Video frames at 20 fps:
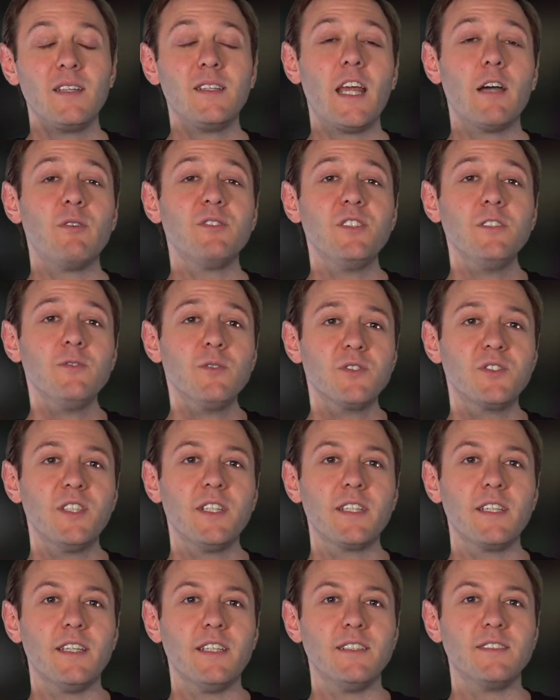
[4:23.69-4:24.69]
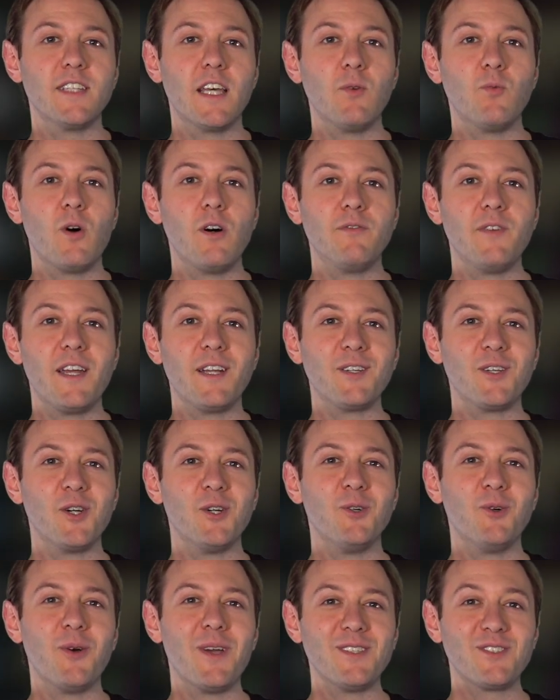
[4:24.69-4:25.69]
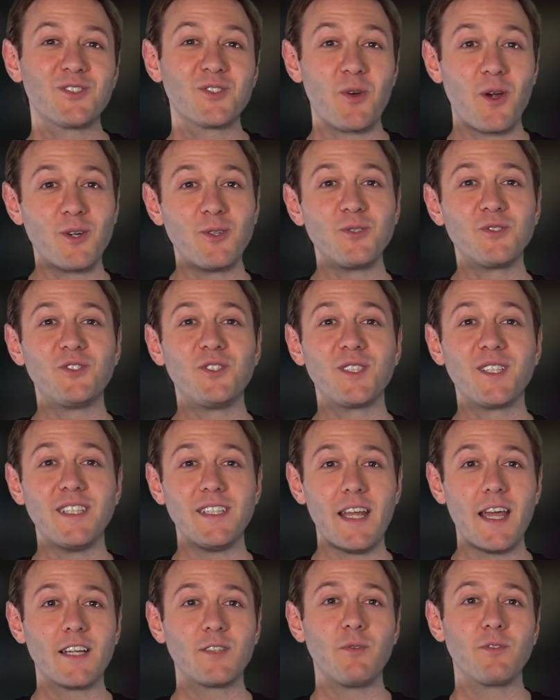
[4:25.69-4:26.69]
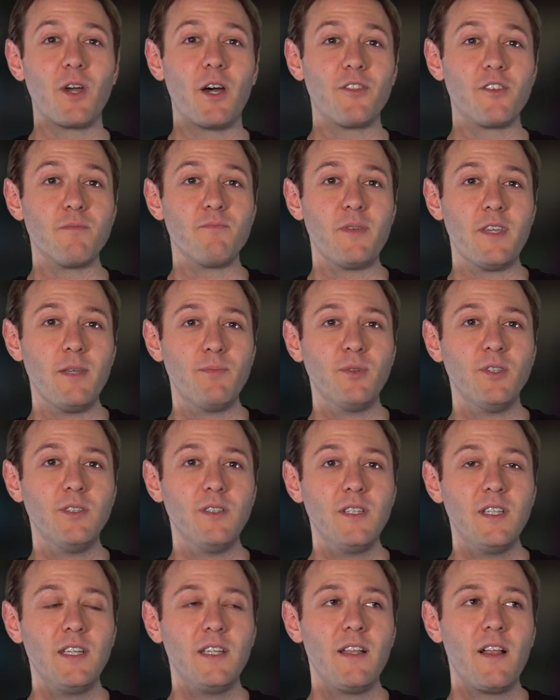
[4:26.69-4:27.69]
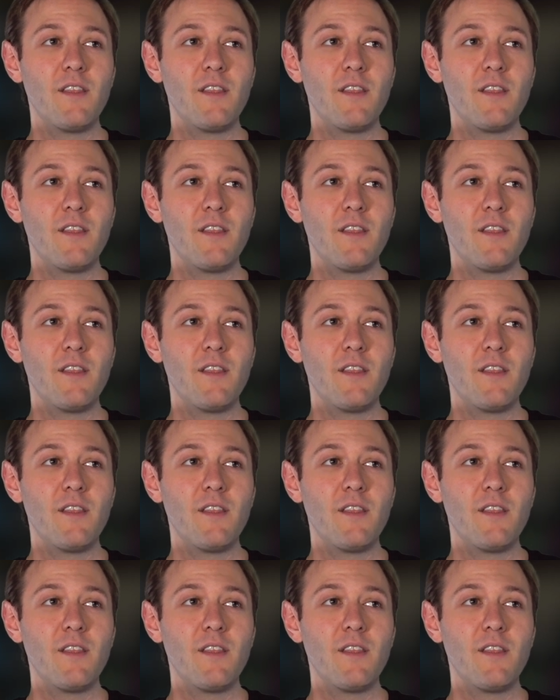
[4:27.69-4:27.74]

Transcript: Now what's interesting is that while Van Gogh struggles to connect with other people,